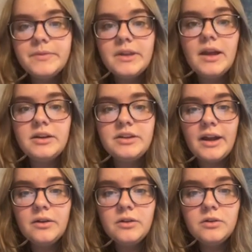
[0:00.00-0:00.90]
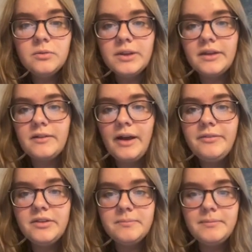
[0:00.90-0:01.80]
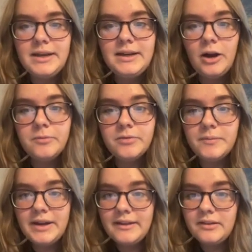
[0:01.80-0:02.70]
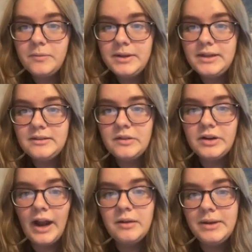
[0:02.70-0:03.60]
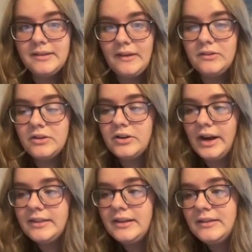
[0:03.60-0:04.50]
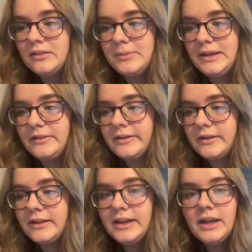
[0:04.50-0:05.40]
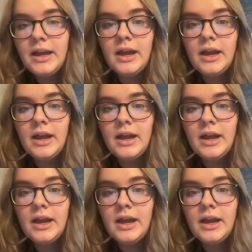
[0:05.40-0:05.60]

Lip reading: A child with a cleft may need help from an SLP to learn how to make sounds correctly and speak clearly.